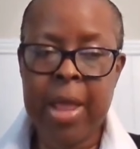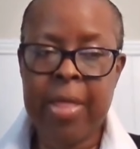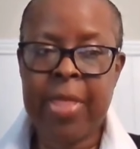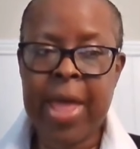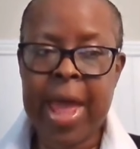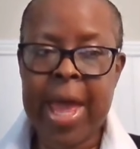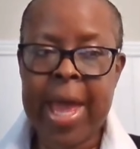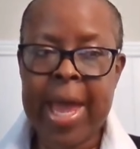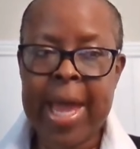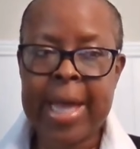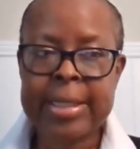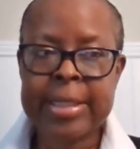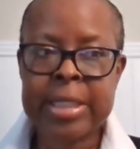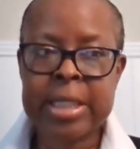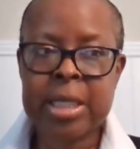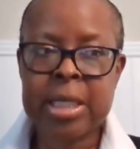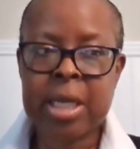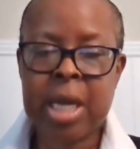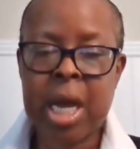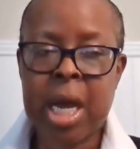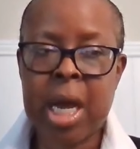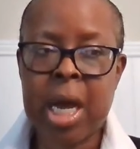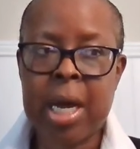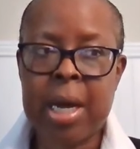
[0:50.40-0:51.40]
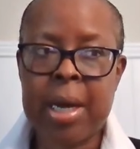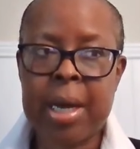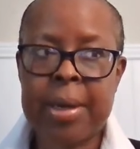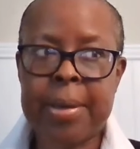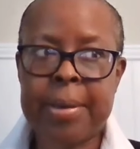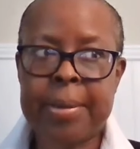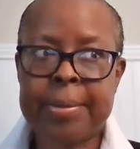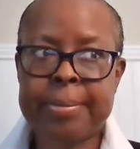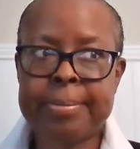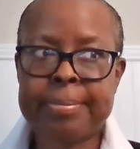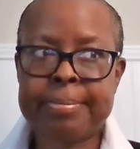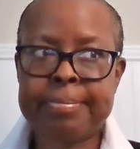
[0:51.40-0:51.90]
that
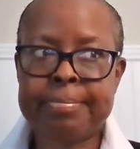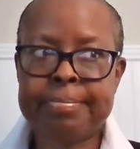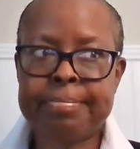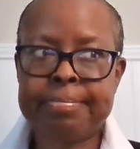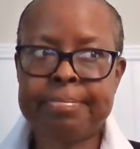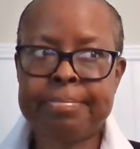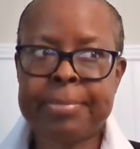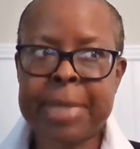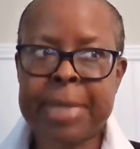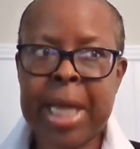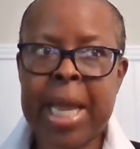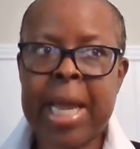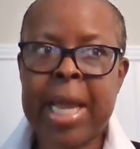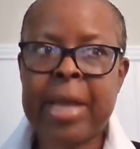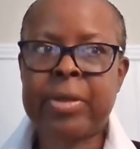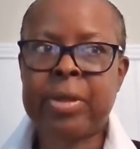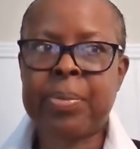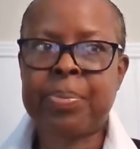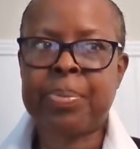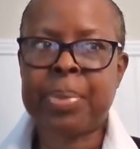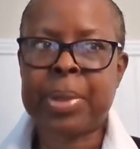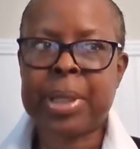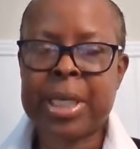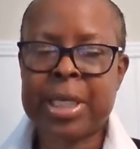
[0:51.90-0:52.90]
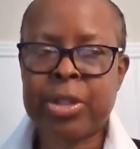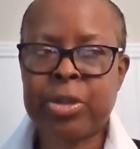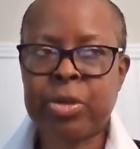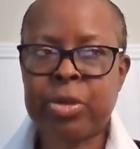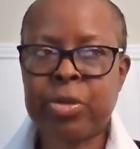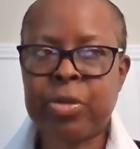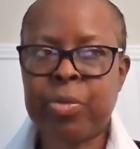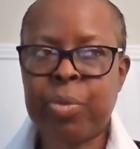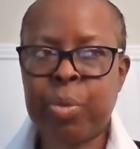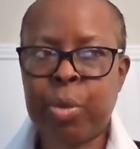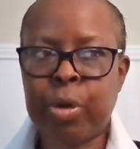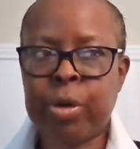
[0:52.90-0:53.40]
I had the pleasure
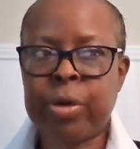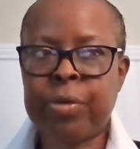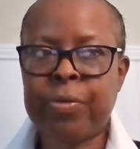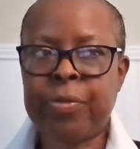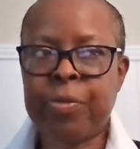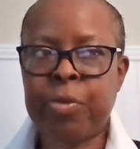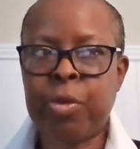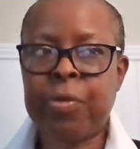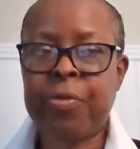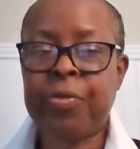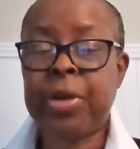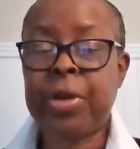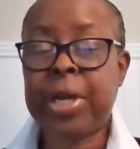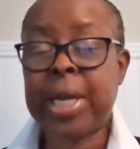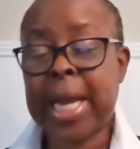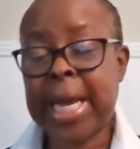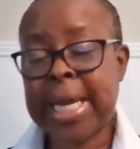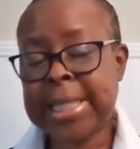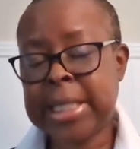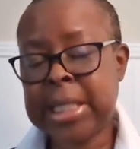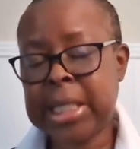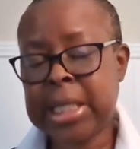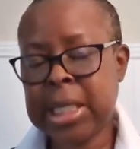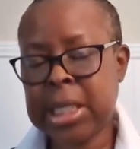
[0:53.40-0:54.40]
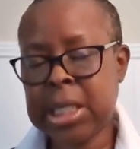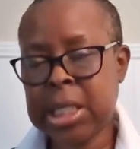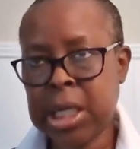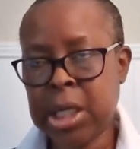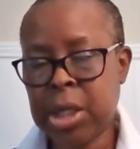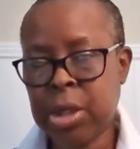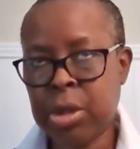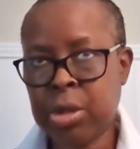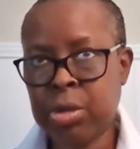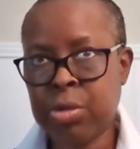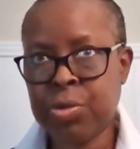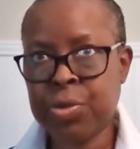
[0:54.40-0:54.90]
of working for 19
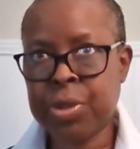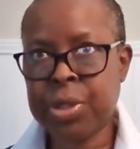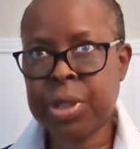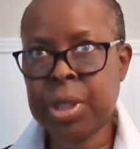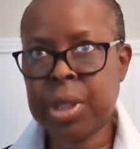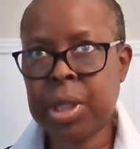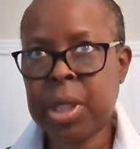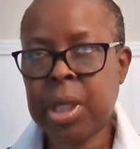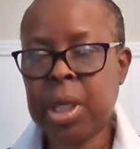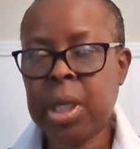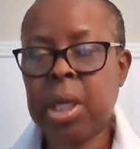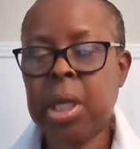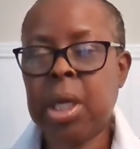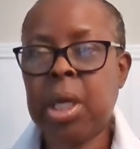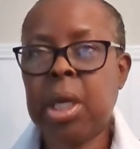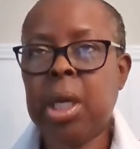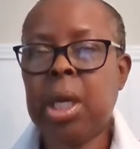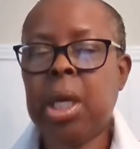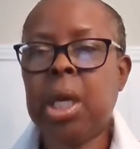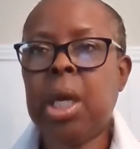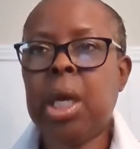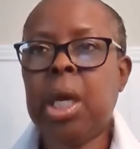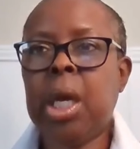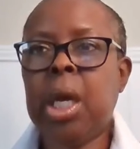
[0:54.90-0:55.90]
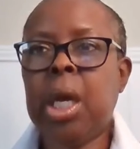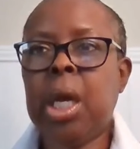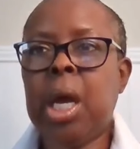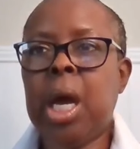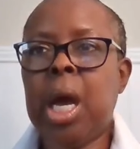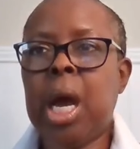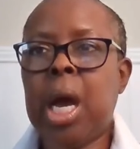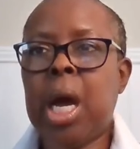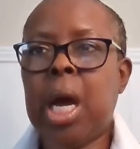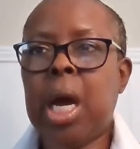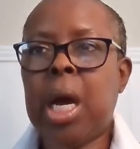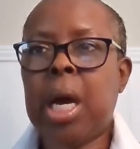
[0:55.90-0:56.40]
years.
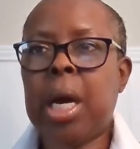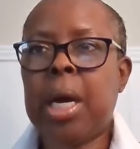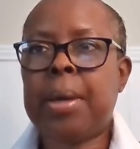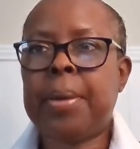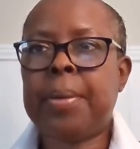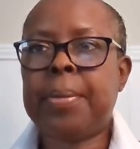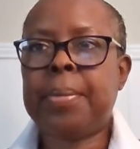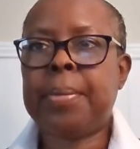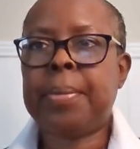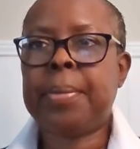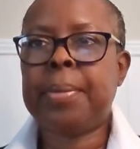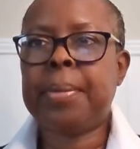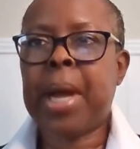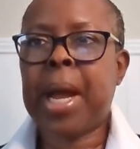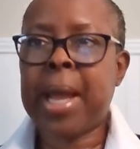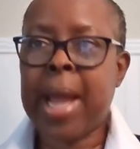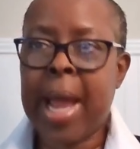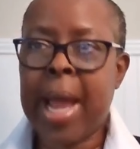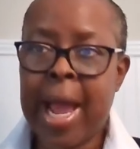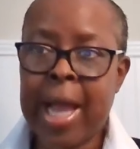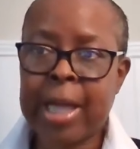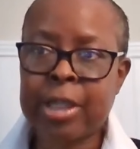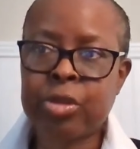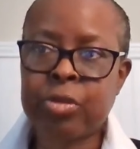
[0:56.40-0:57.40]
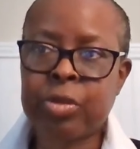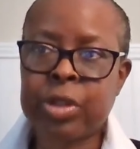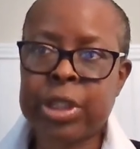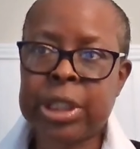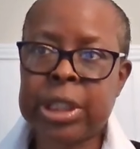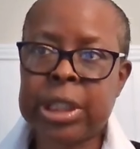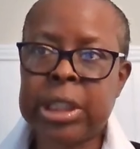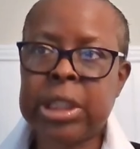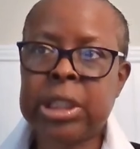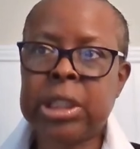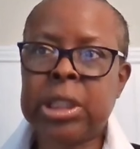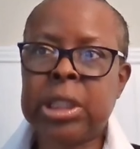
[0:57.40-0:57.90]
I
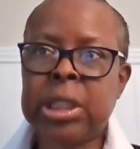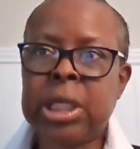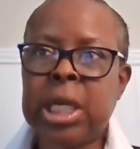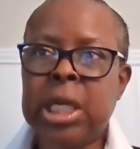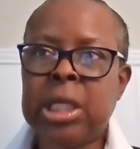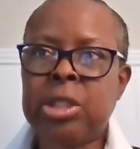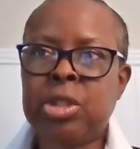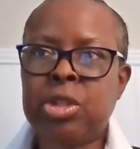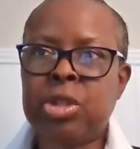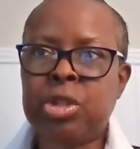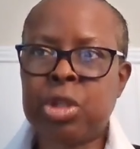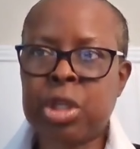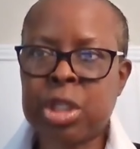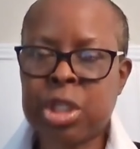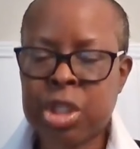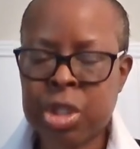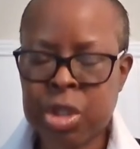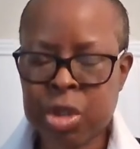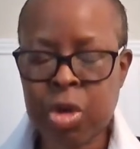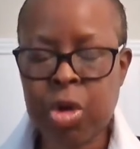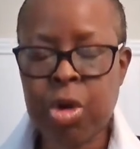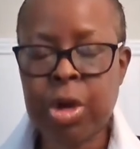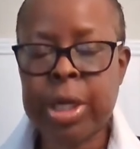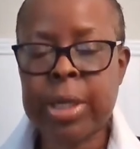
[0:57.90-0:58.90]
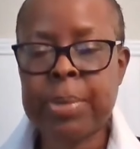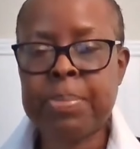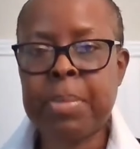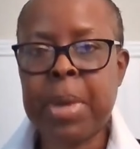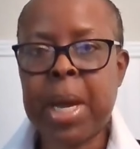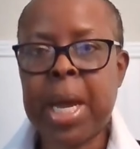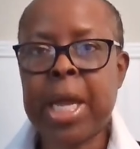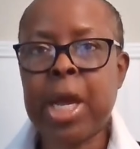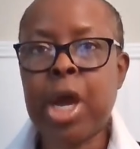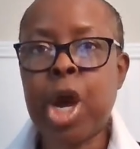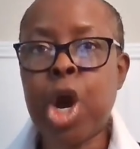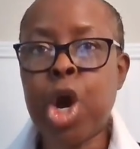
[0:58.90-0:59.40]
actually just started
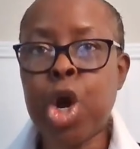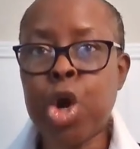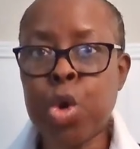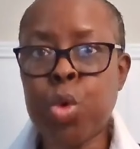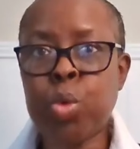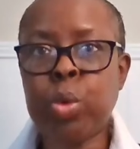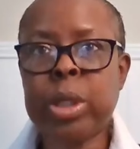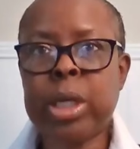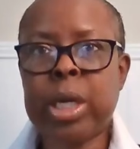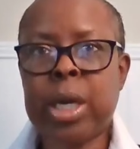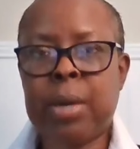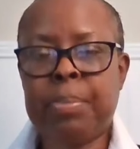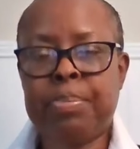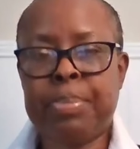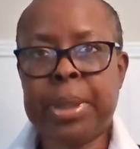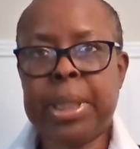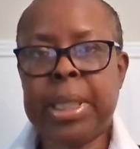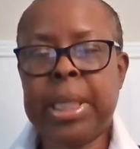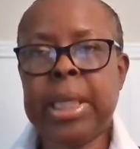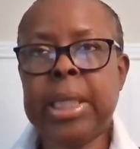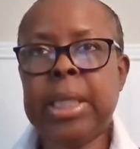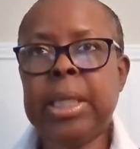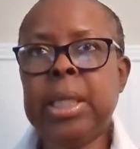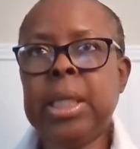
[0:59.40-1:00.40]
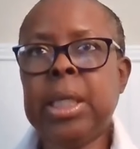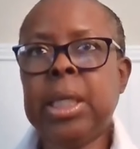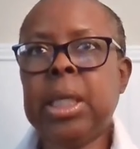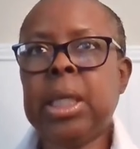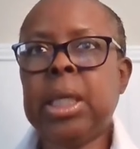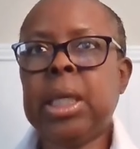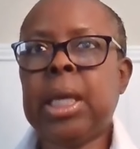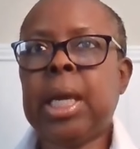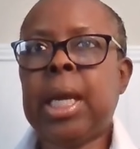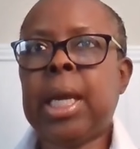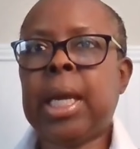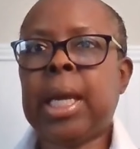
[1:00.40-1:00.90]
my own company,
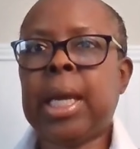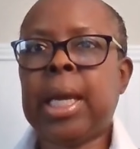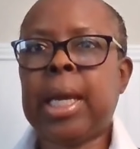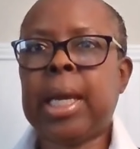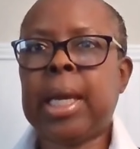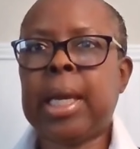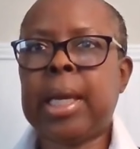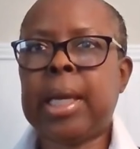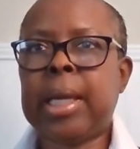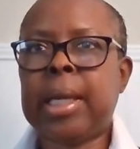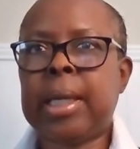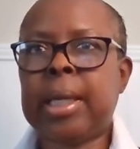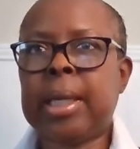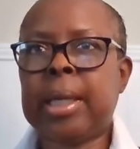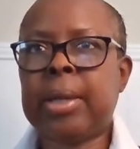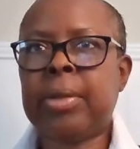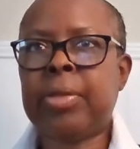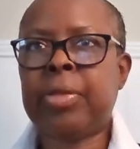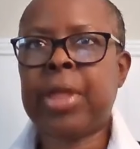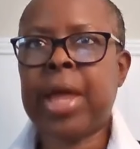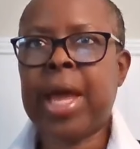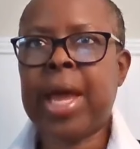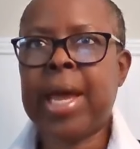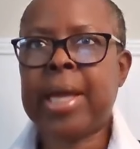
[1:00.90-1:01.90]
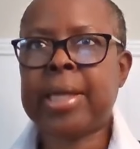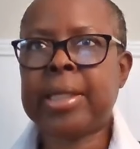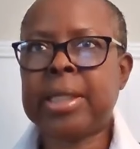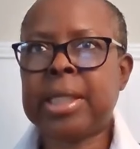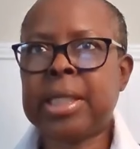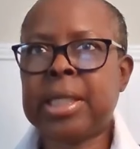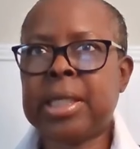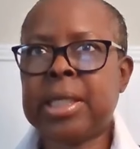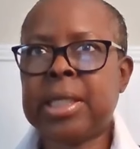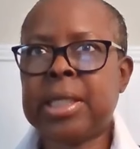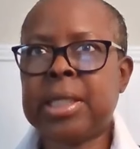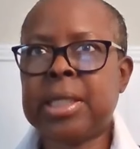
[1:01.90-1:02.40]
and that
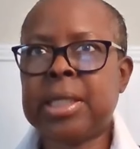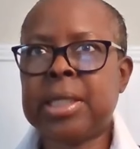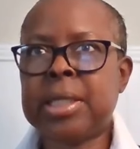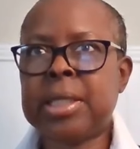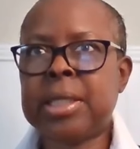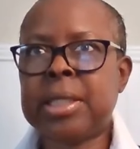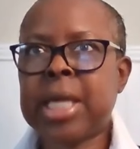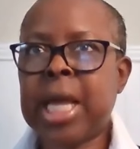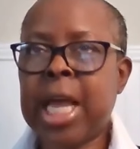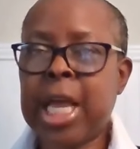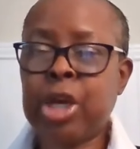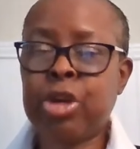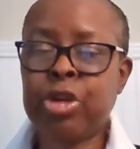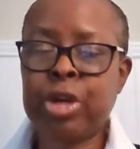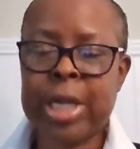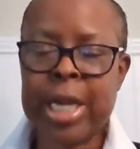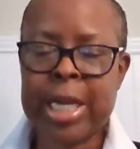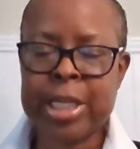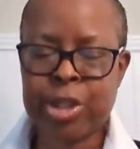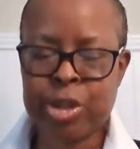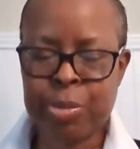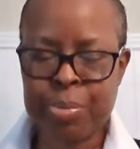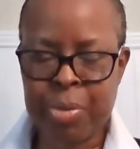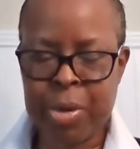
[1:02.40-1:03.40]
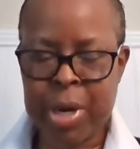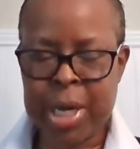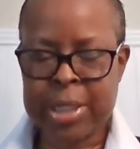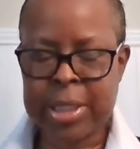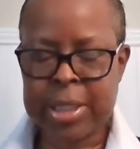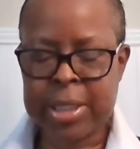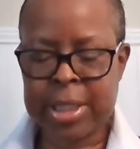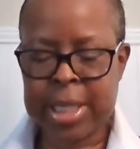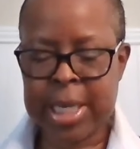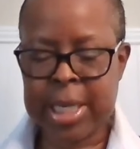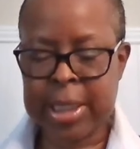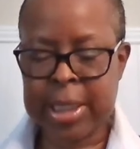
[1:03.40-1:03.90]
is Heygood Enterprises